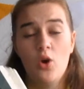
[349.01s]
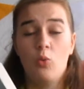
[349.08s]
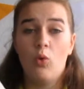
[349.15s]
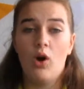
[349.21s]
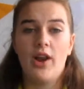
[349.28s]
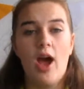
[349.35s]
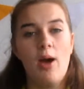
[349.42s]

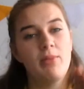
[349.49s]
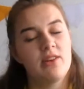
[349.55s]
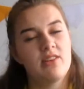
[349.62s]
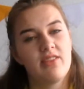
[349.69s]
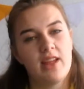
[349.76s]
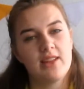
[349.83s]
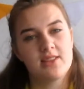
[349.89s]
what happened
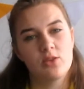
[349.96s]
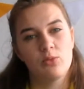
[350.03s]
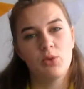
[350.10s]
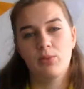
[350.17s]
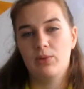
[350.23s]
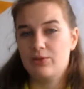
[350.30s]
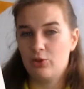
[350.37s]
that
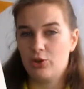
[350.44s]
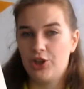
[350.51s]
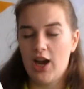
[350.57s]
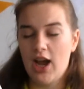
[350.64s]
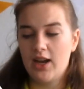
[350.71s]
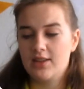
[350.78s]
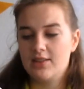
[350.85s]
summer before her
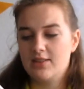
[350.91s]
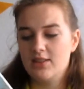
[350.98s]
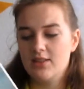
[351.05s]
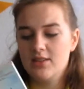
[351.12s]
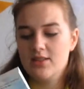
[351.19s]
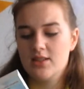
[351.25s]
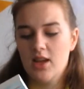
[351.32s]

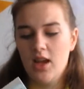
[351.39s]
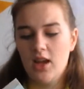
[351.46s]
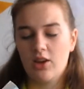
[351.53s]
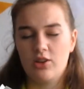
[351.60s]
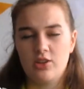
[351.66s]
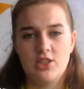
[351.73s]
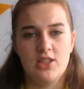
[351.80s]
accident,
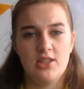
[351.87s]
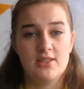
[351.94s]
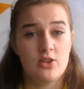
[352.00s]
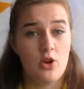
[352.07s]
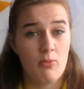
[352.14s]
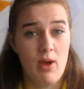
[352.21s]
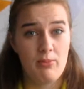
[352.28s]
because she has
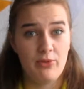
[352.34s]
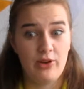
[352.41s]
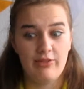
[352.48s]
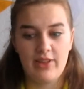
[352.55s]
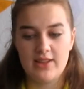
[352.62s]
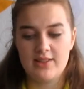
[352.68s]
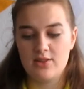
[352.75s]
no memory
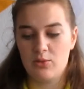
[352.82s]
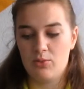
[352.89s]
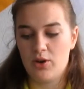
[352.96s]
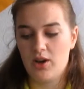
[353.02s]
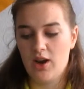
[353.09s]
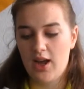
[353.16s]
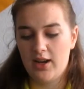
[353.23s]
of that summer.